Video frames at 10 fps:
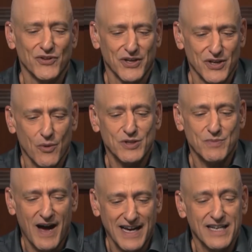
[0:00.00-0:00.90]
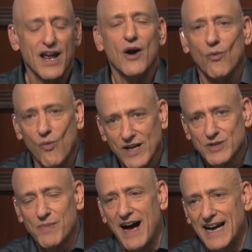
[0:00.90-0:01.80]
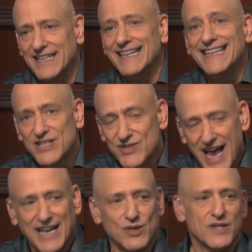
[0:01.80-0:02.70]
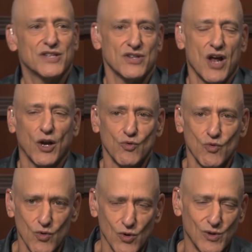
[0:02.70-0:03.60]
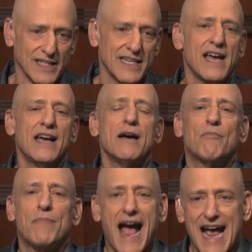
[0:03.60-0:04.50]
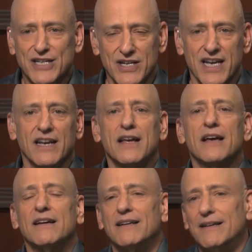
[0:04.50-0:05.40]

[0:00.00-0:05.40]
the wall until you know what's behind it? What's behind it is sex, which is an unruly, passionate,